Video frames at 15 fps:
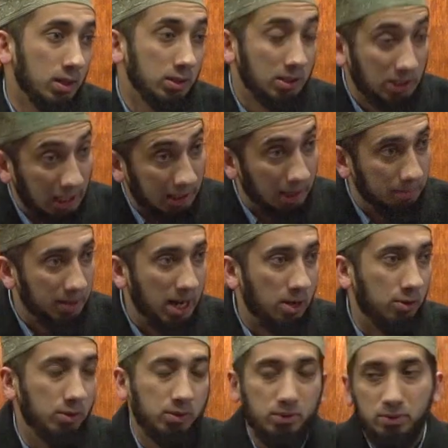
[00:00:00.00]
Sit them
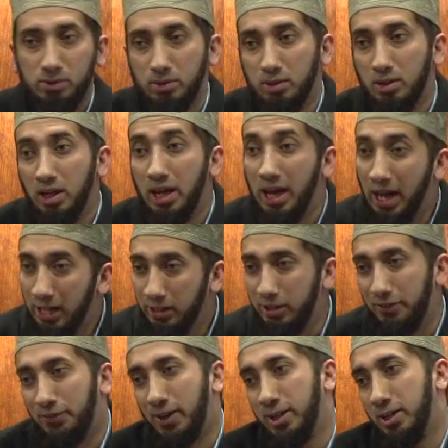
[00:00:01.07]
down. End
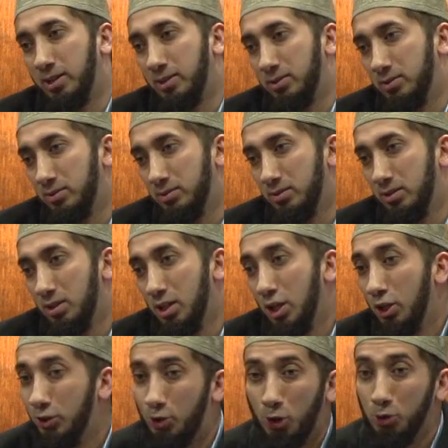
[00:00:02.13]
the fighting.
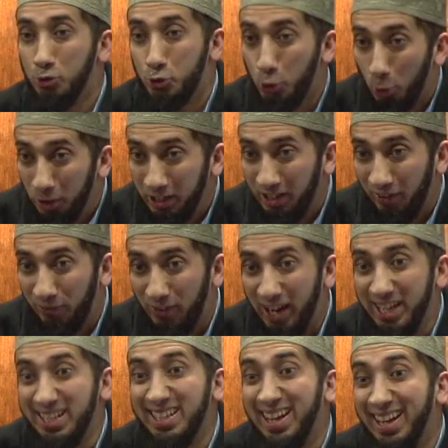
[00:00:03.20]
Don't join the
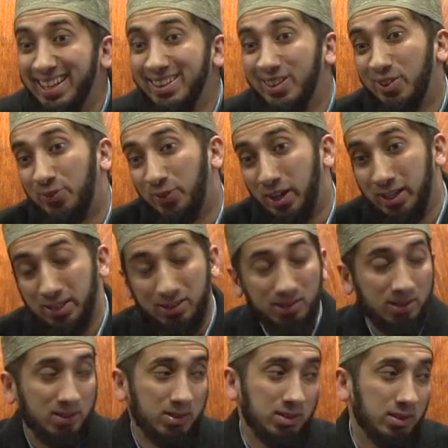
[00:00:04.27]
fight, end the
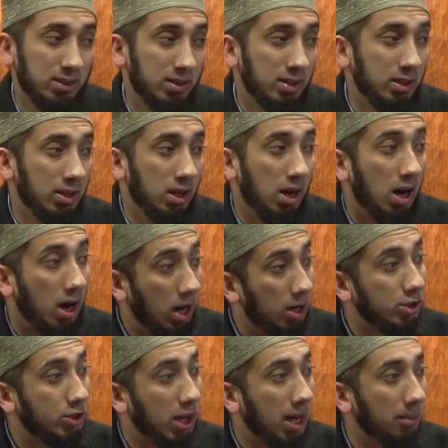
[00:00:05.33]
fight.
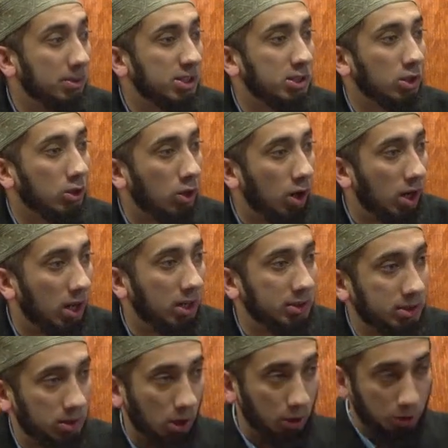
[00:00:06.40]
Our job is to
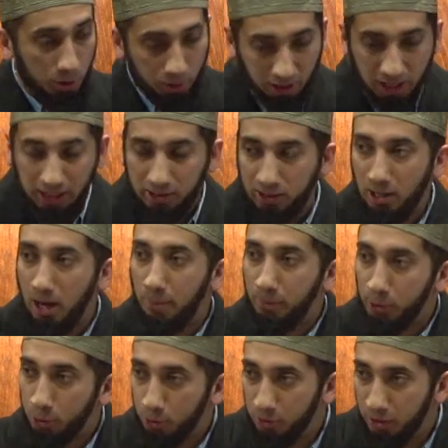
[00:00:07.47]
cause or create the
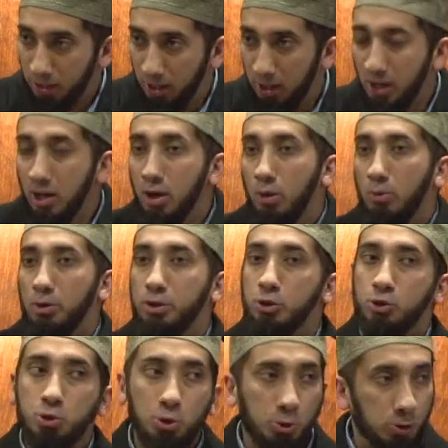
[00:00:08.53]
opportunity where the
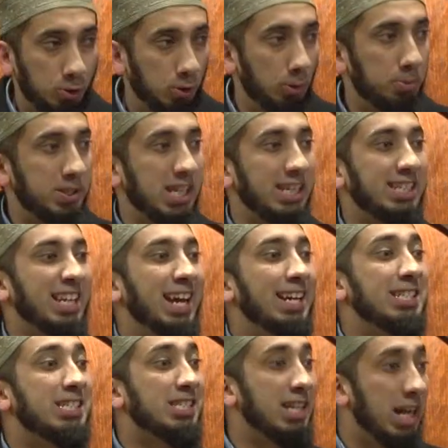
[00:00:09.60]
two groups that
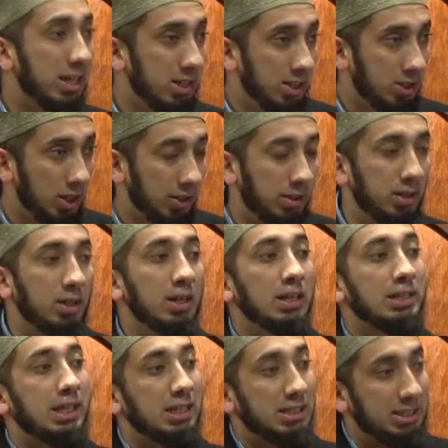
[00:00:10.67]
can't stand each other
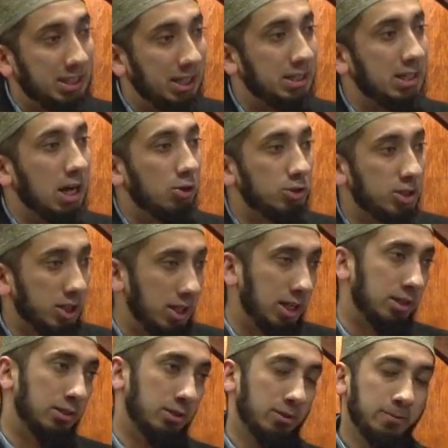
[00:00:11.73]
can sit down
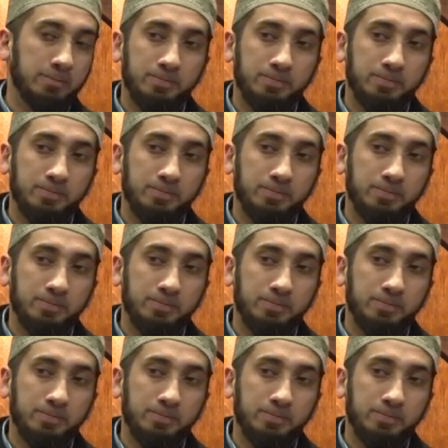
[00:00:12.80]
together.